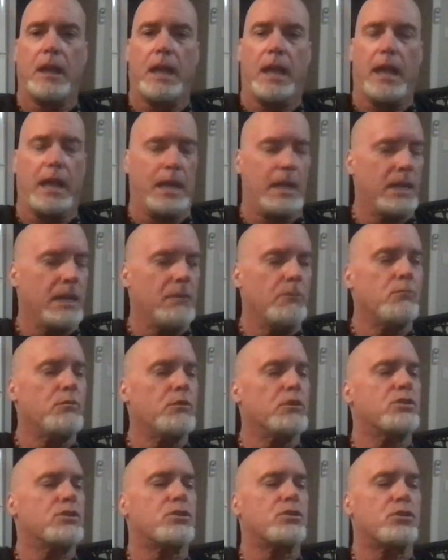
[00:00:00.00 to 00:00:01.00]
And it
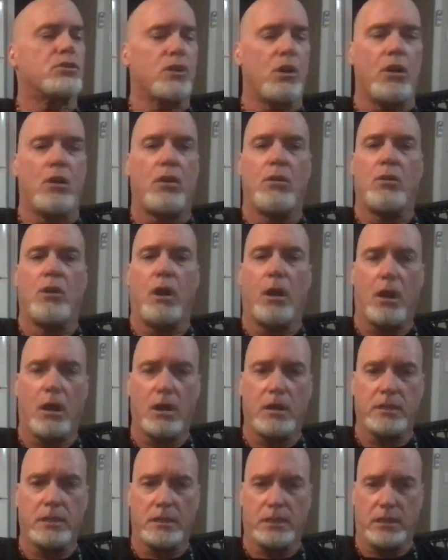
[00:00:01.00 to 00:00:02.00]
was so
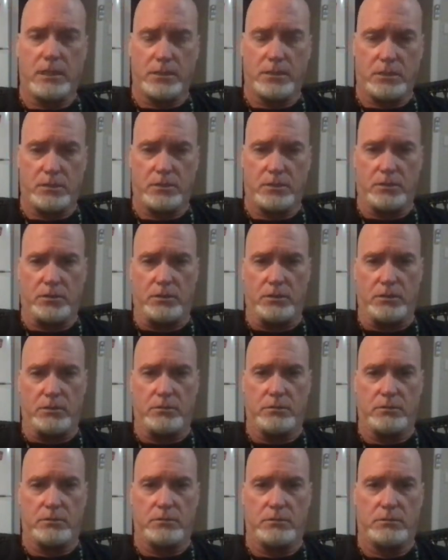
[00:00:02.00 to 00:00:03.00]
hard to listen to,
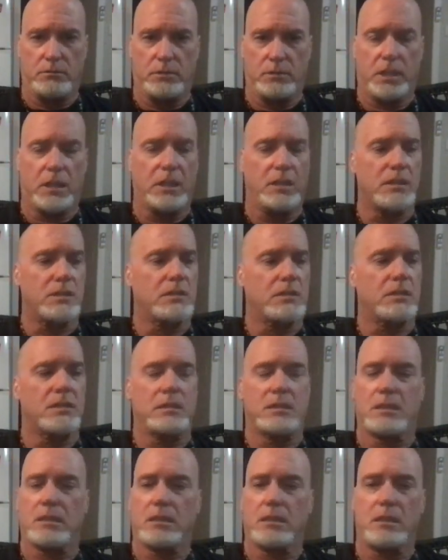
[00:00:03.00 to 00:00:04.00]
because,
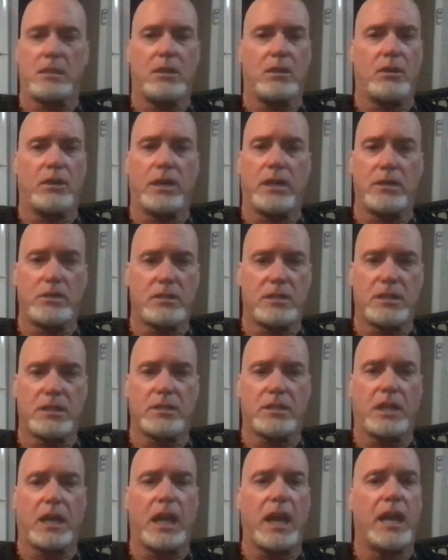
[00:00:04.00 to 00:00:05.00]
you know, here's
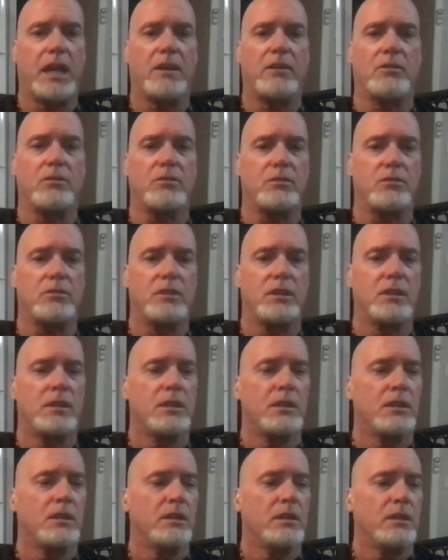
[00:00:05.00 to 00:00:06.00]
this guy who,
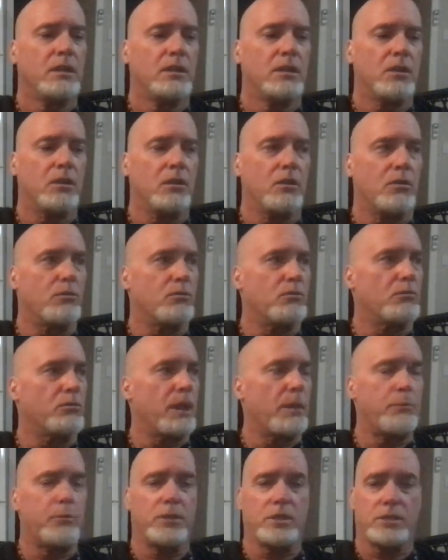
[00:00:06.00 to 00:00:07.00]
you know,
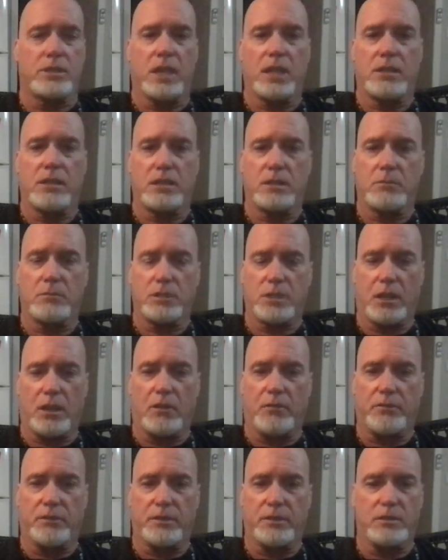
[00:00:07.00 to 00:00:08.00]
represents
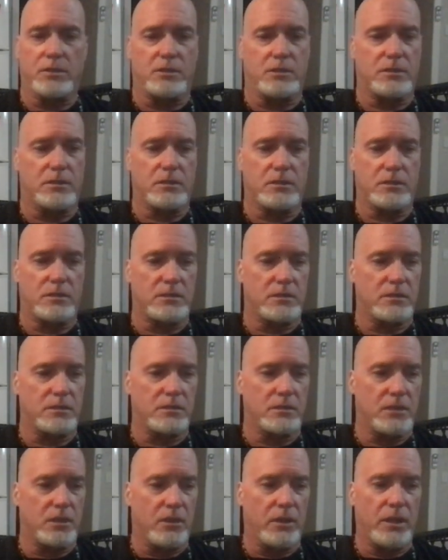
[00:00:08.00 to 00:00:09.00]
himself as,
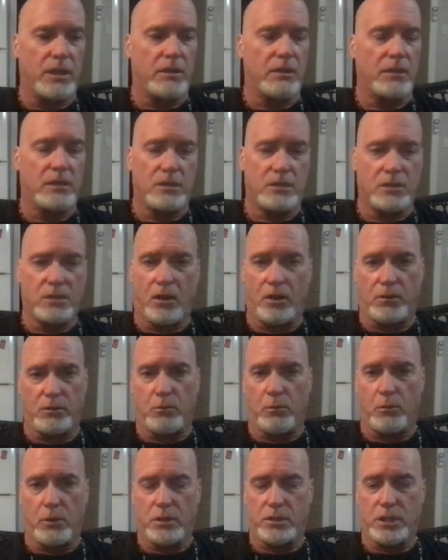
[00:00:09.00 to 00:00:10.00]
you know, these aren't the
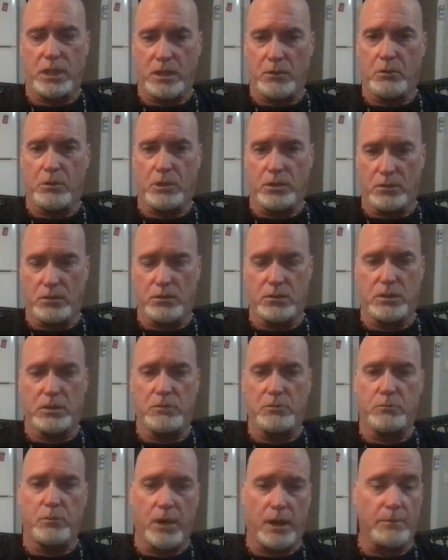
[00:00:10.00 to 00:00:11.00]
words he would use.
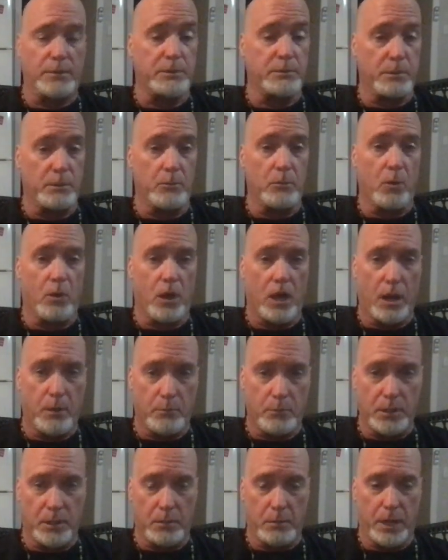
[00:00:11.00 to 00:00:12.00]
He'd probably be more
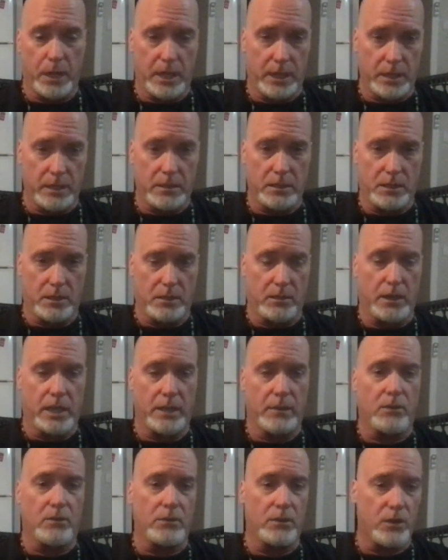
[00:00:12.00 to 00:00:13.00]
humble about it. You know, I
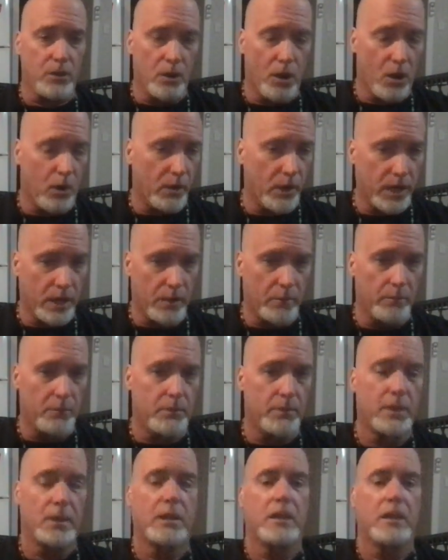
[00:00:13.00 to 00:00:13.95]
don't know him.